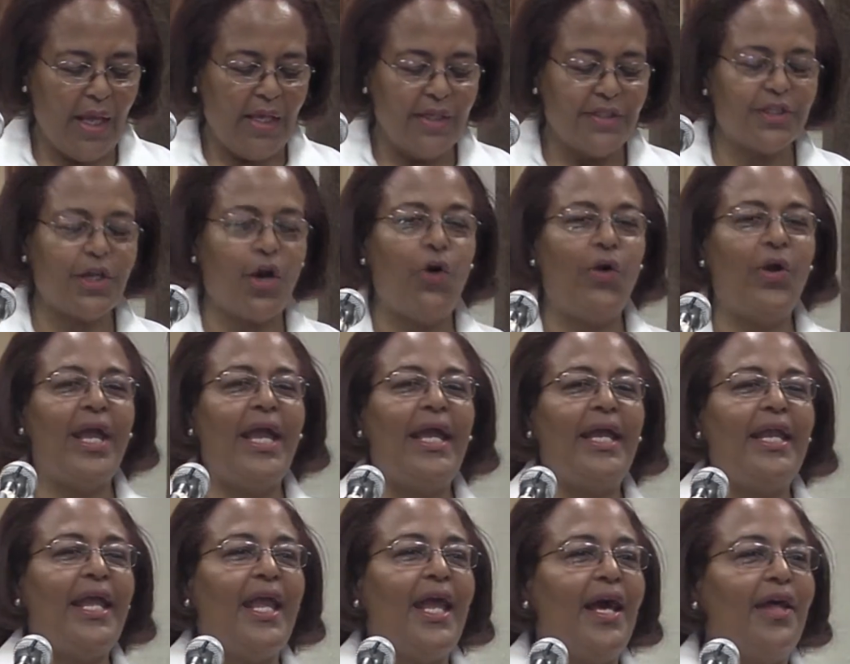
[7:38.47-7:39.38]
So
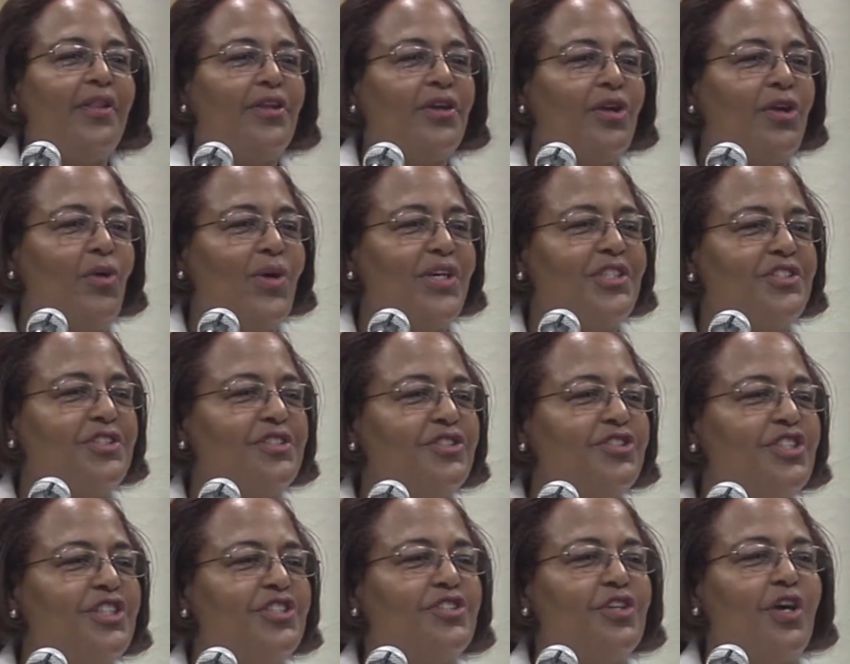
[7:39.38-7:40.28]
any other
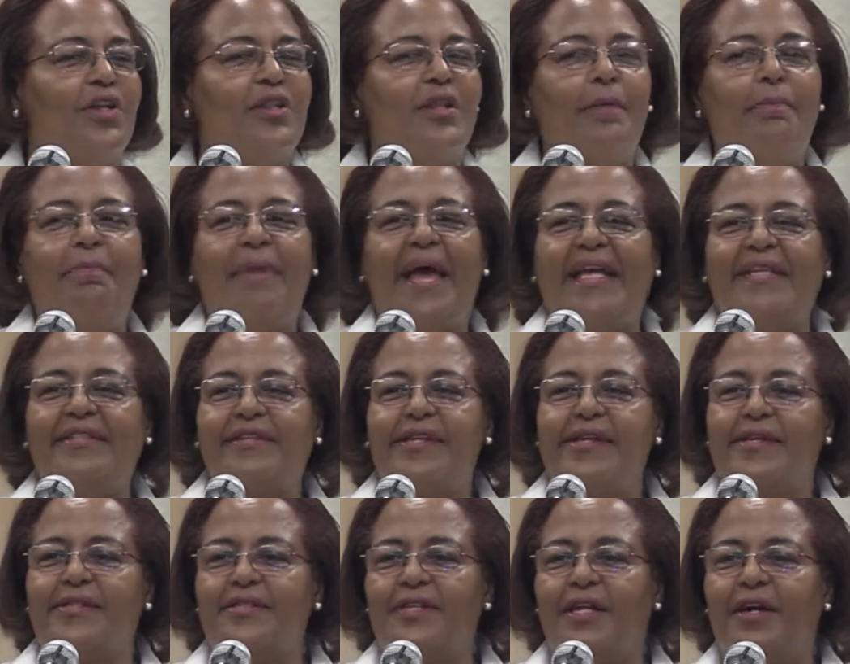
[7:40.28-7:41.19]
questions just on the
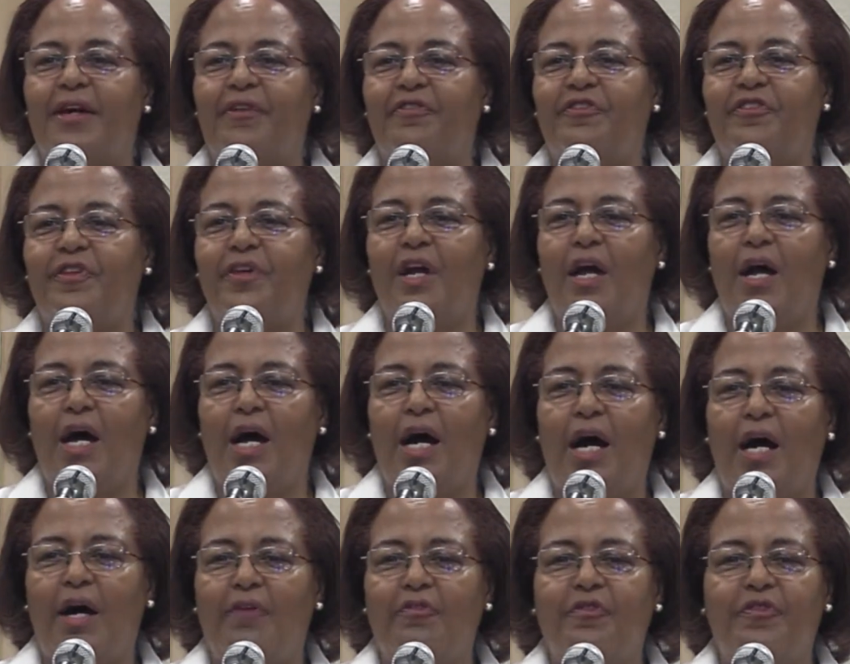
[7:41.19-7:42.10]
basics of
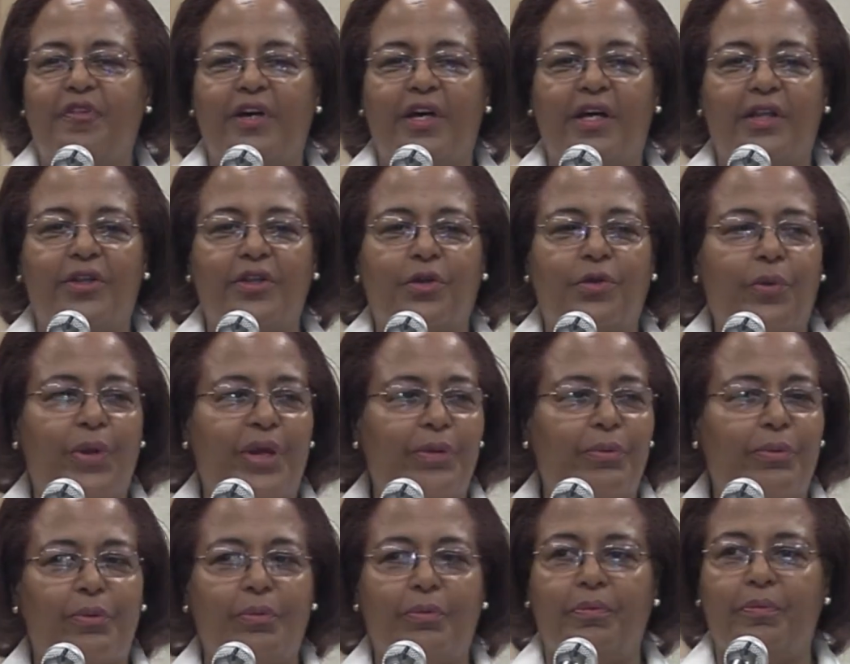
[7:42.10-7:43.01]
the
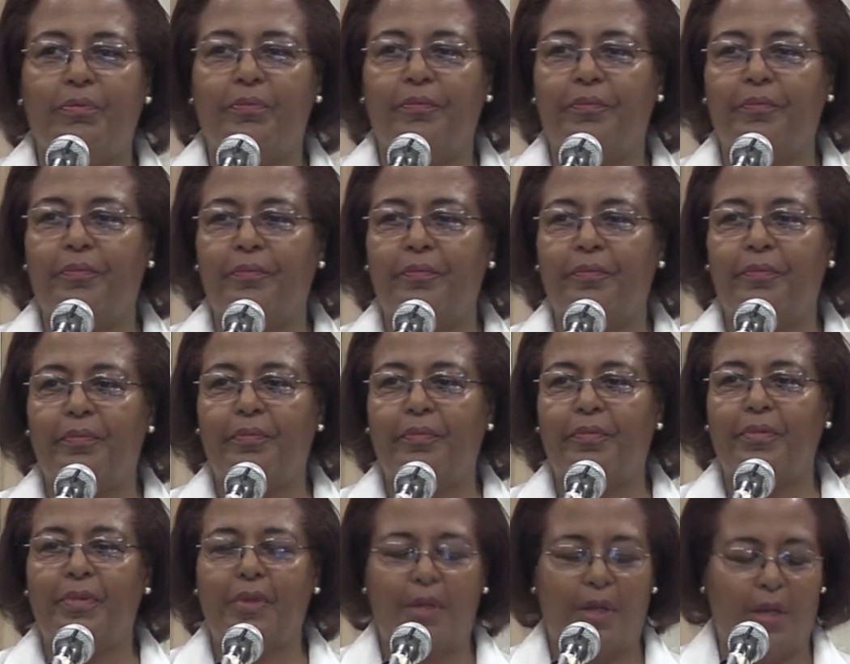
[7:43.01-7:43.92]
credit?
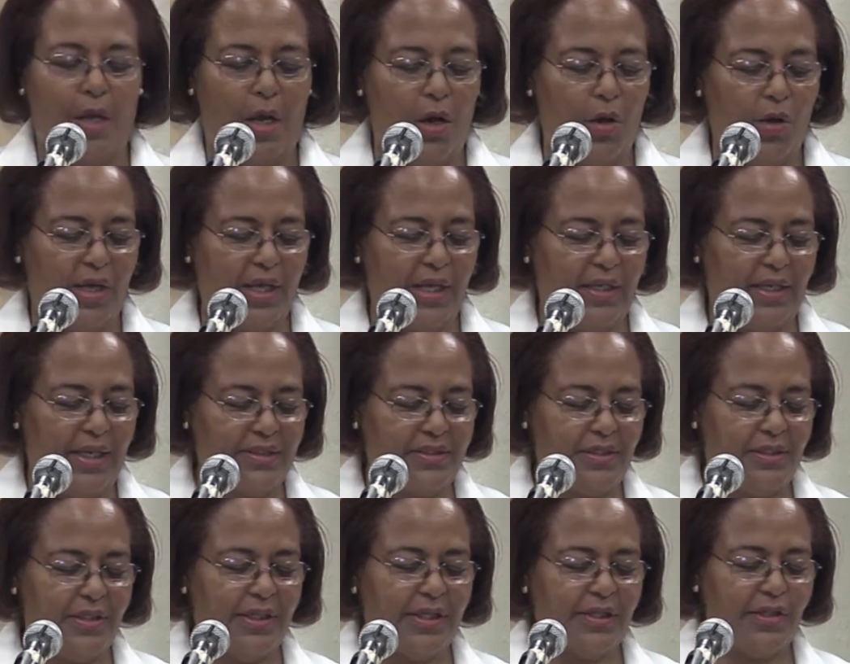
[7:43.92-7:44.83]
Okay,
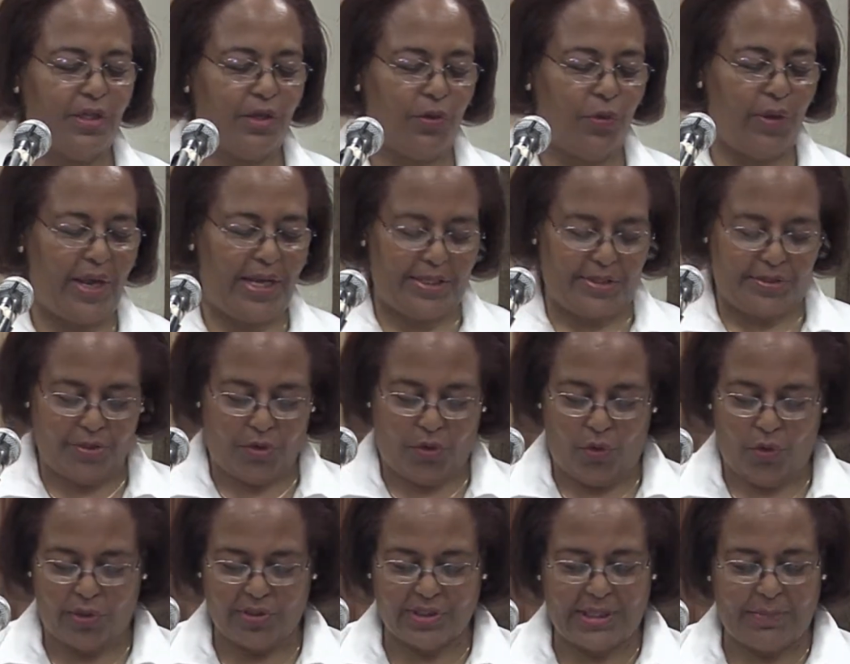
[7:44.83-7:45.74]
let's look at the credit
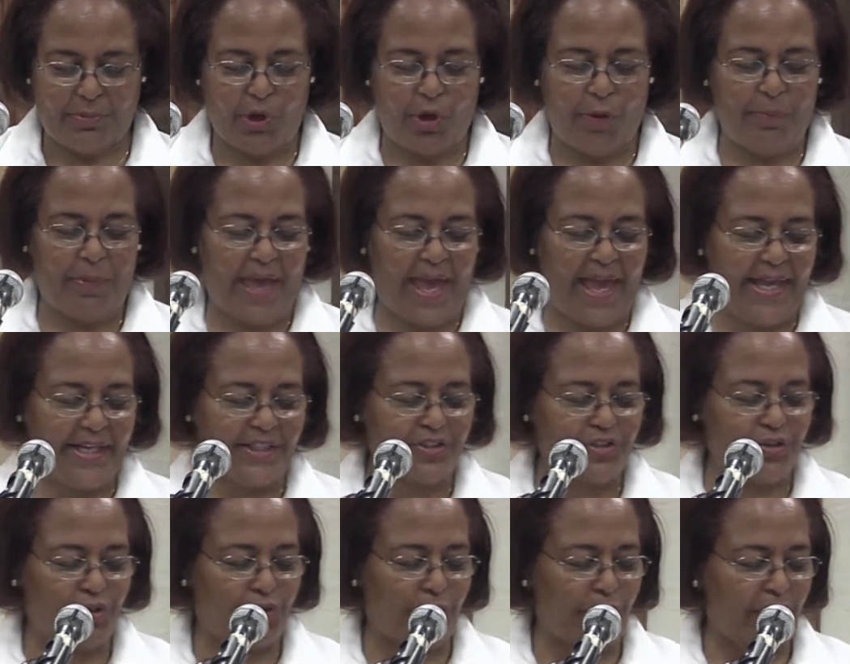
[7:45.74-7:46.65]
scores. I'm on
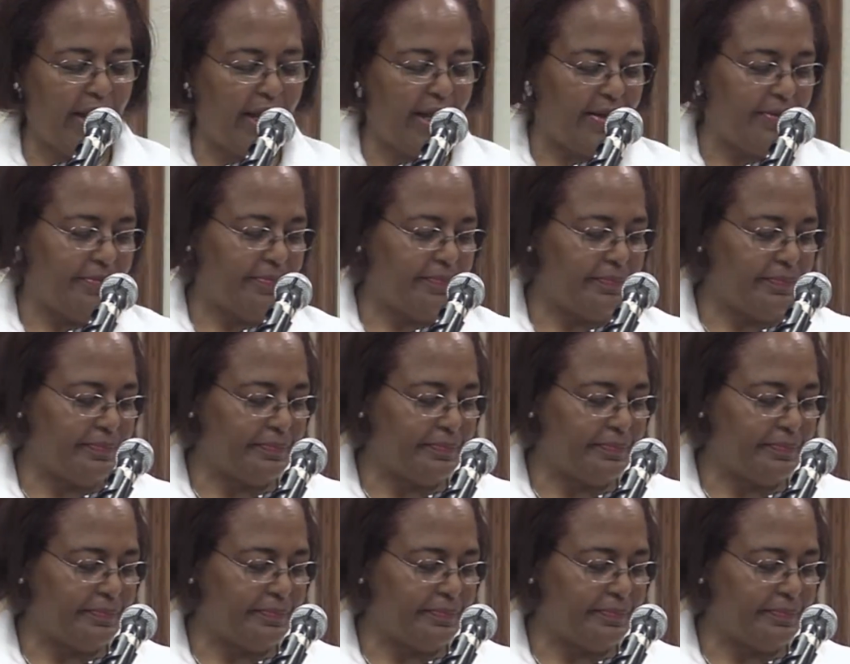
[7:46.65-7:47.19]
page 3.